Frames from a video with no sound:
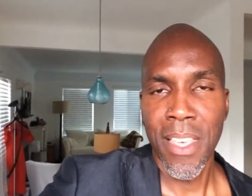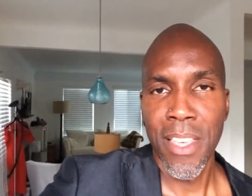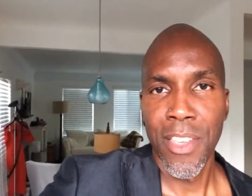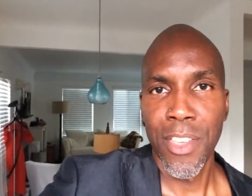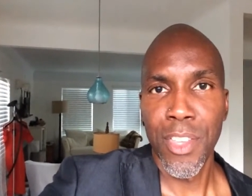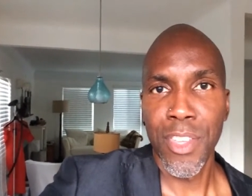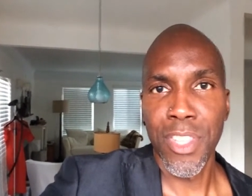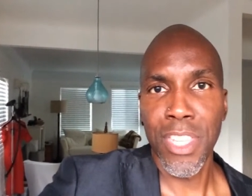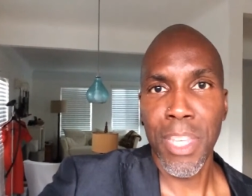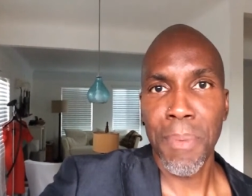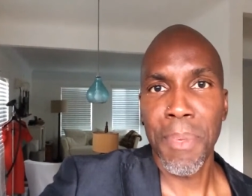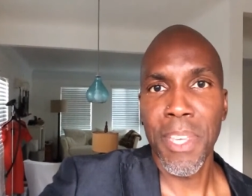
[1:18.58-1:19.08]

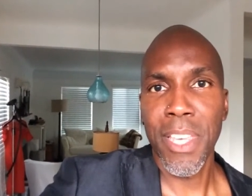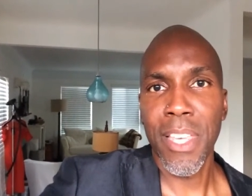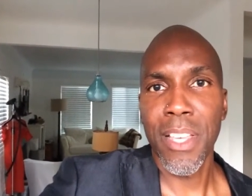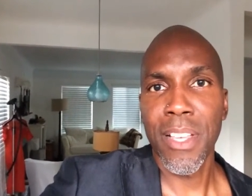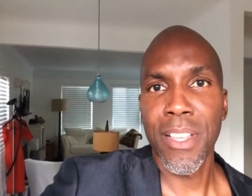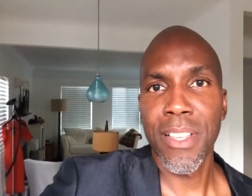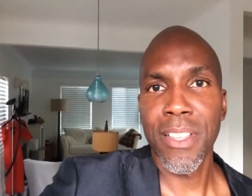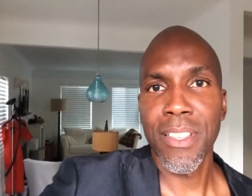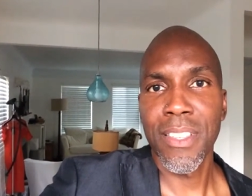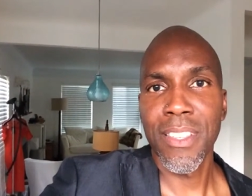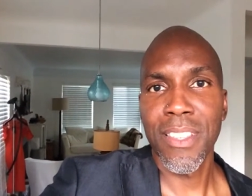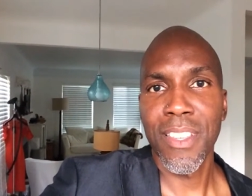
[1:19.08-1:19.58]
You see,
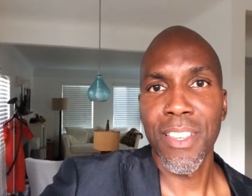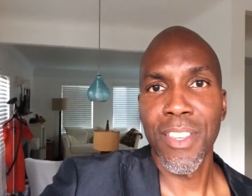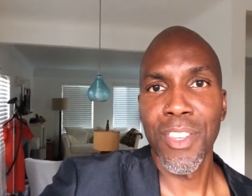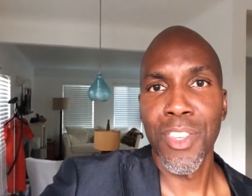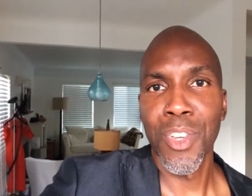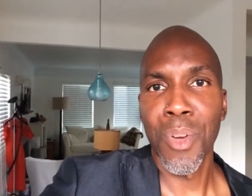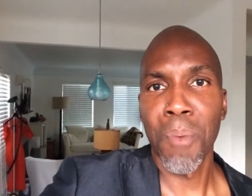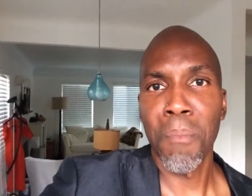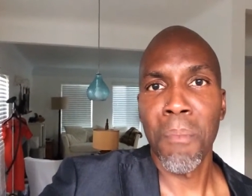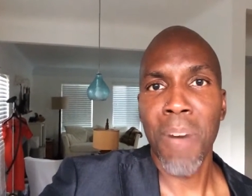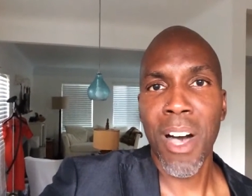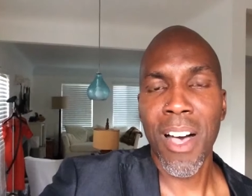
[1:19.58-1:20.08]
because
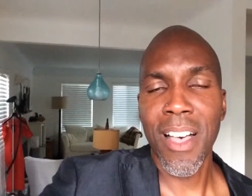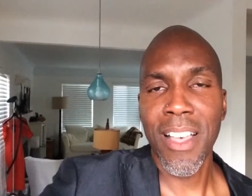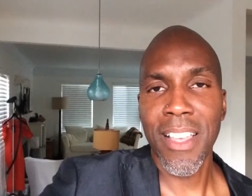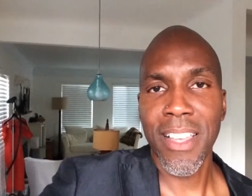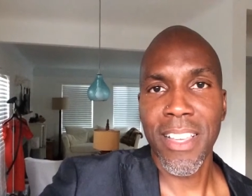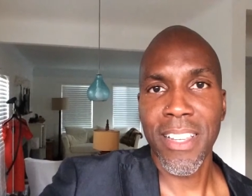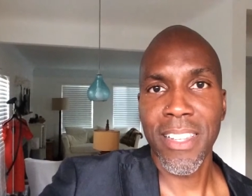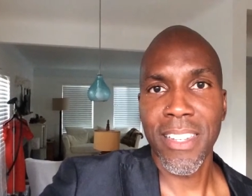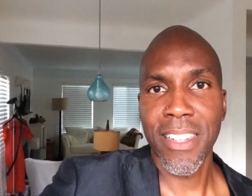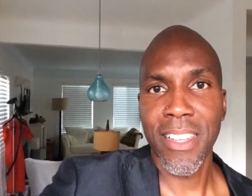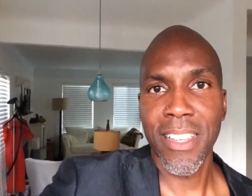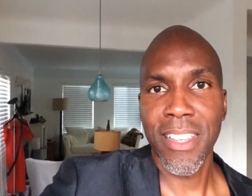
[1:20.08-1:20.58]
your
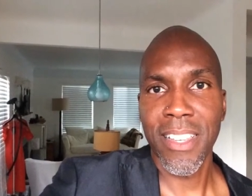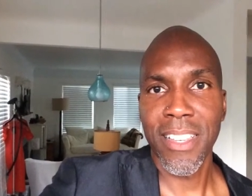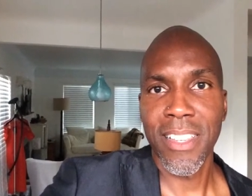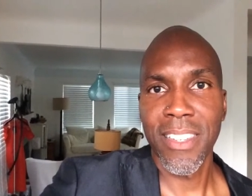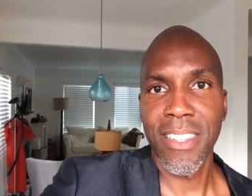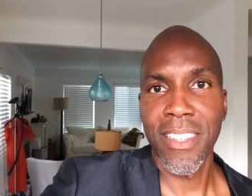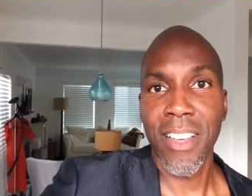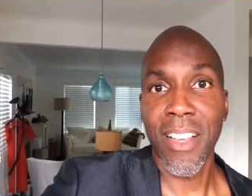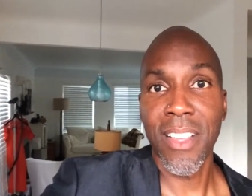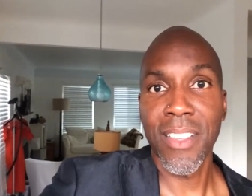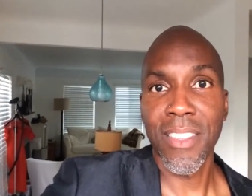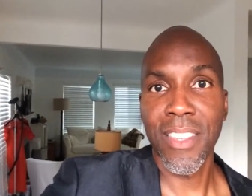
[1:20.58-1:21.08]
mind
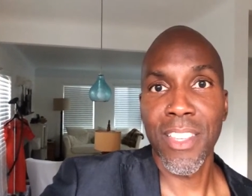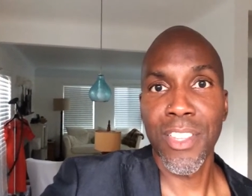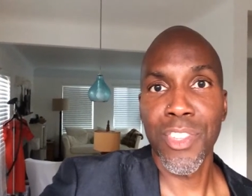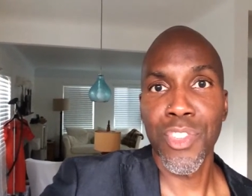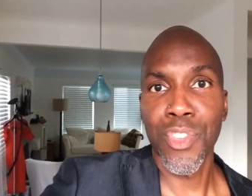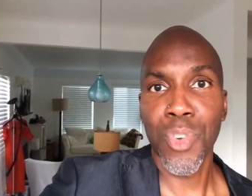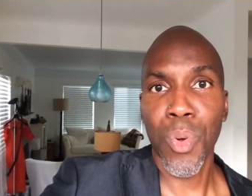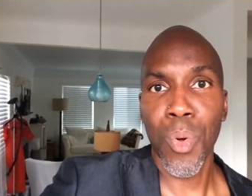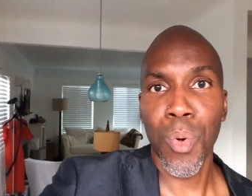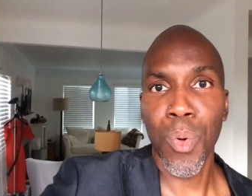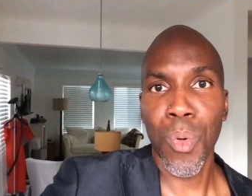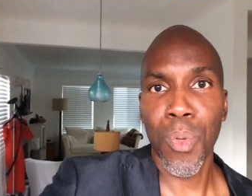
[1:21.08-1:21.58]
does
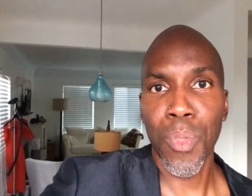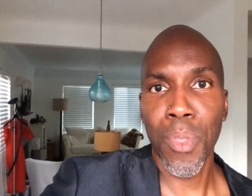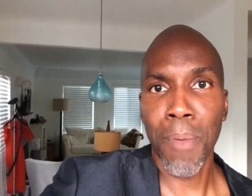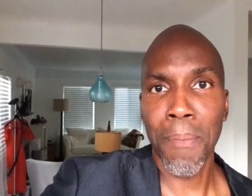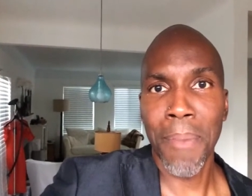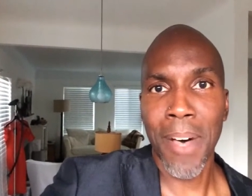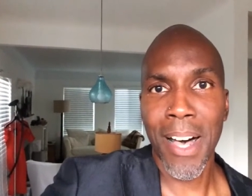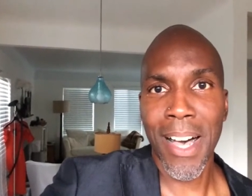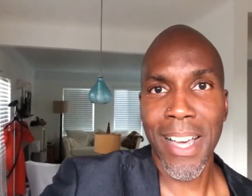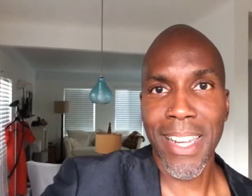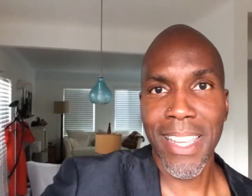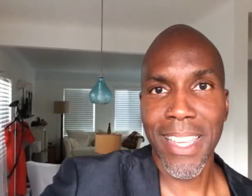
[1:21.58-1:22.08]
control the
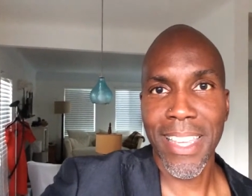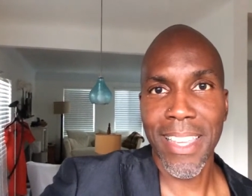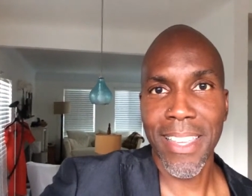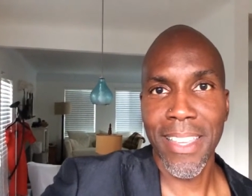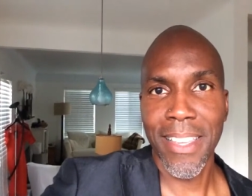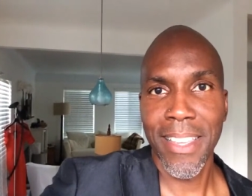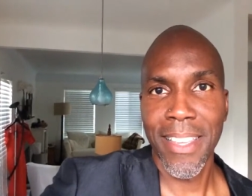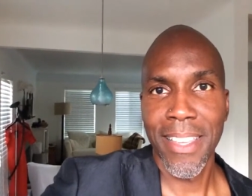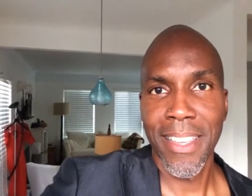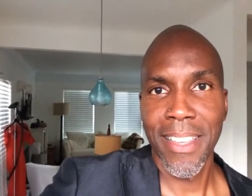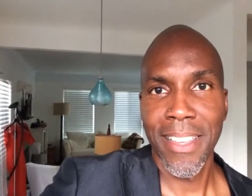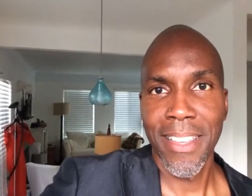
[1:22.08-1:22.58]
body,
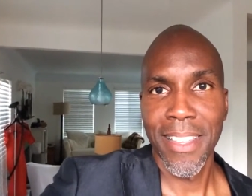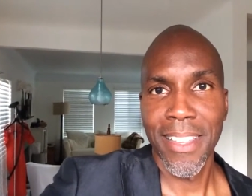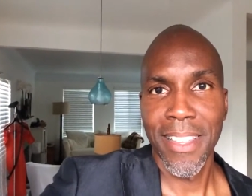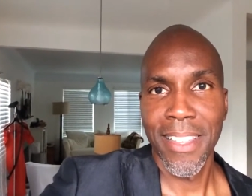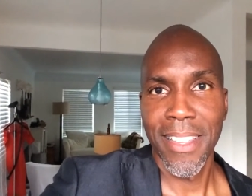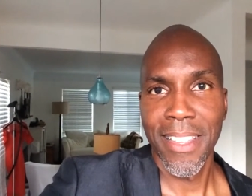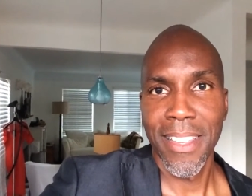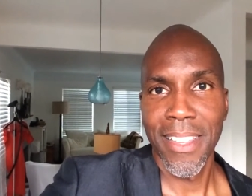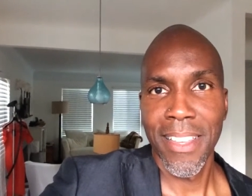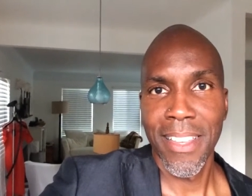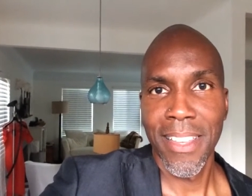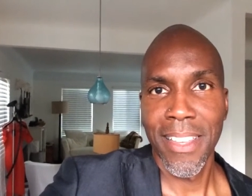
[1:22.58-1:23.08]

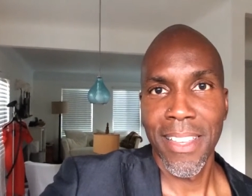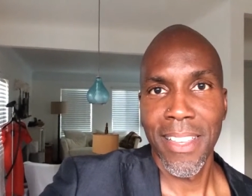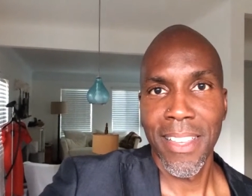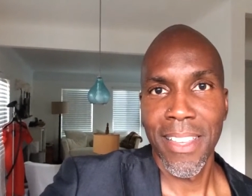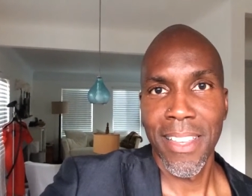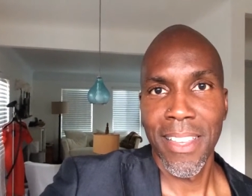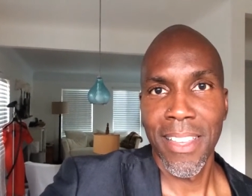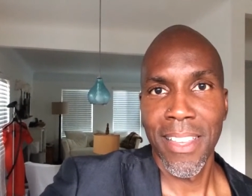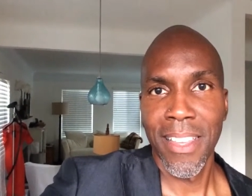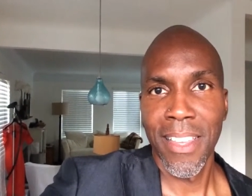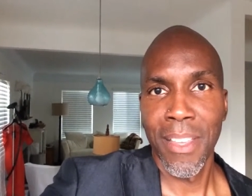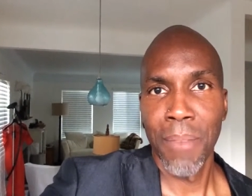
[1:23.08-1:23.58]

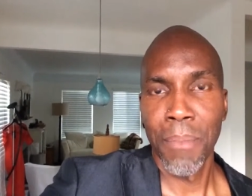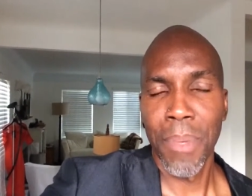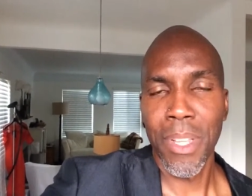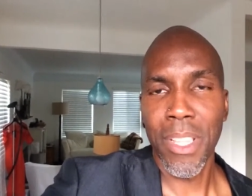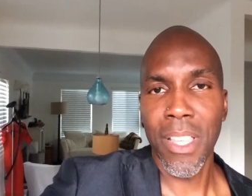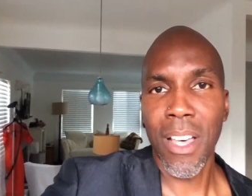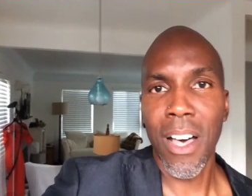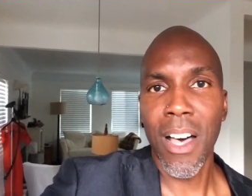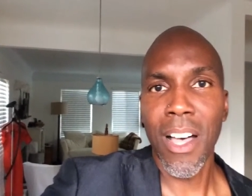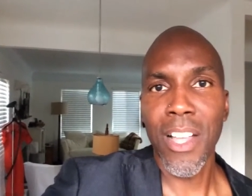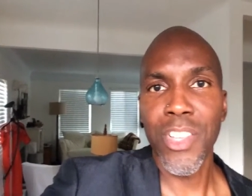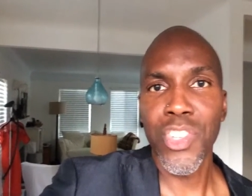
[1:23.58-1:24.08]
but
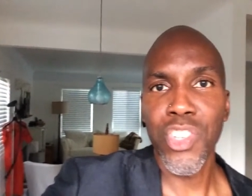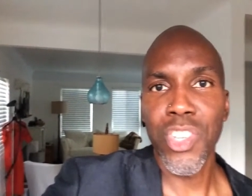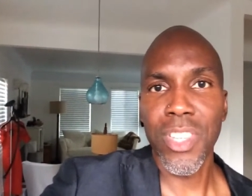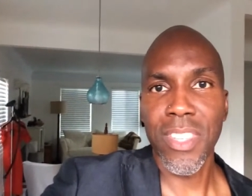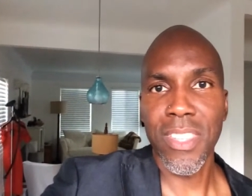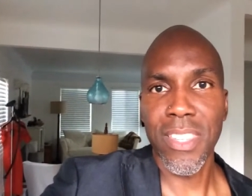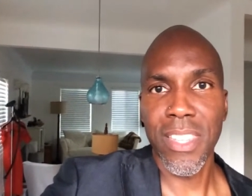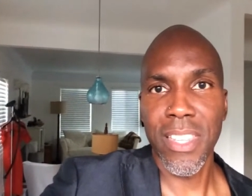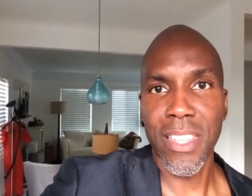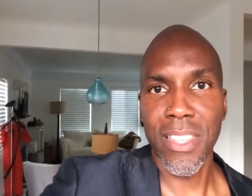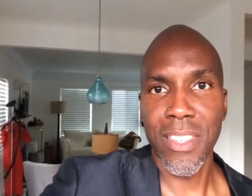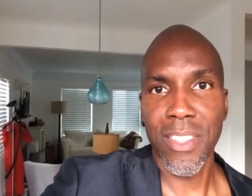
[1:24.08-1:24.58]

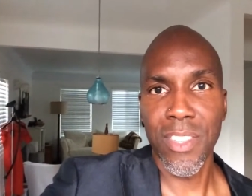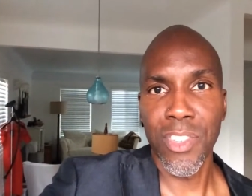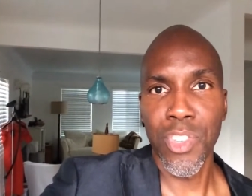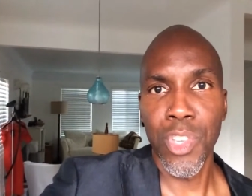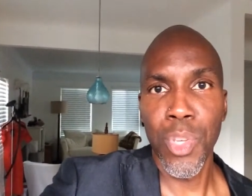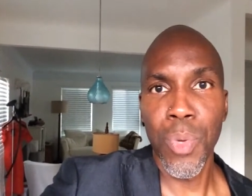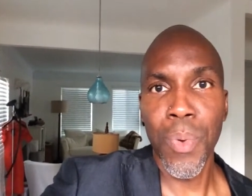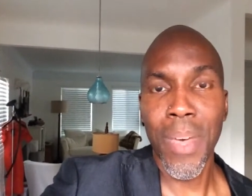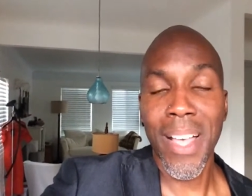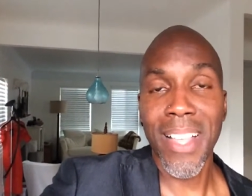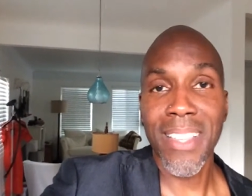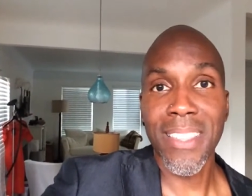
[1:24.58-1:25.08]
consciousness,
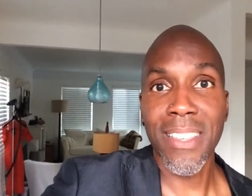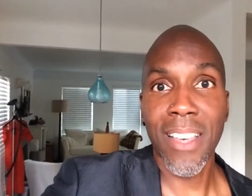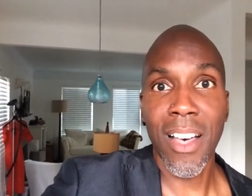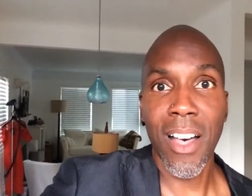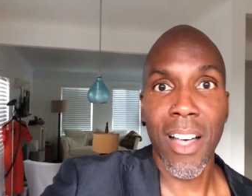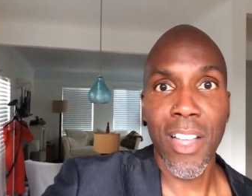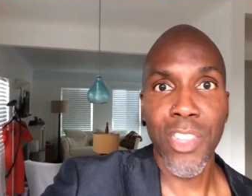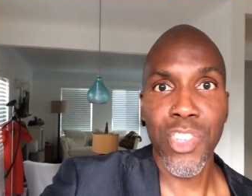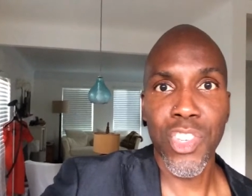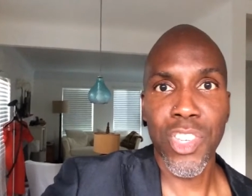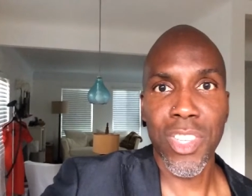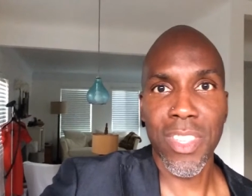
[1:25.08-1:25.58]
you as
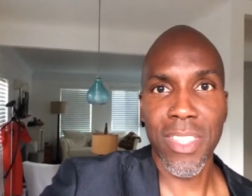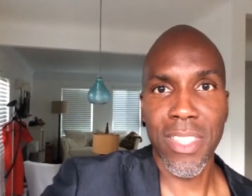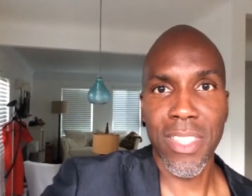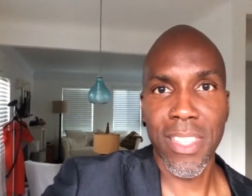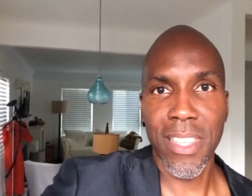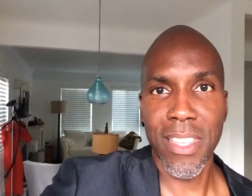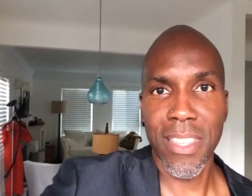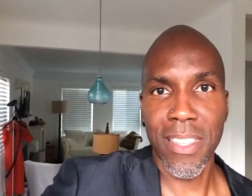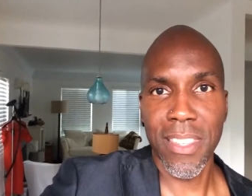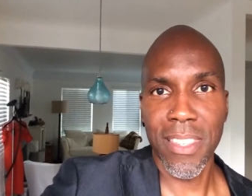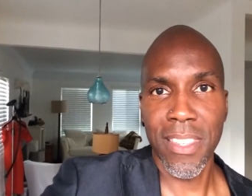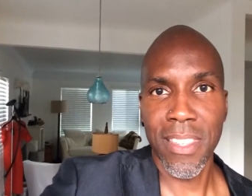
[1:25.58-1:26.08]

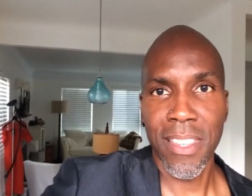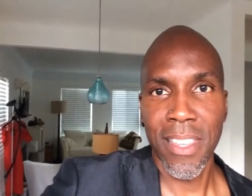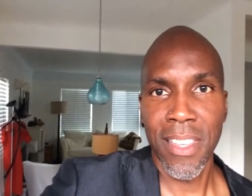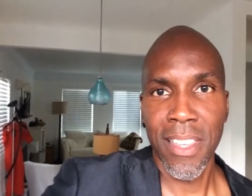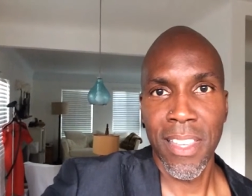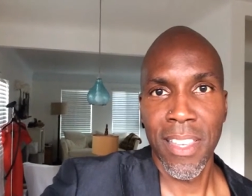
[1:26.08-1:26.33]
consciousness,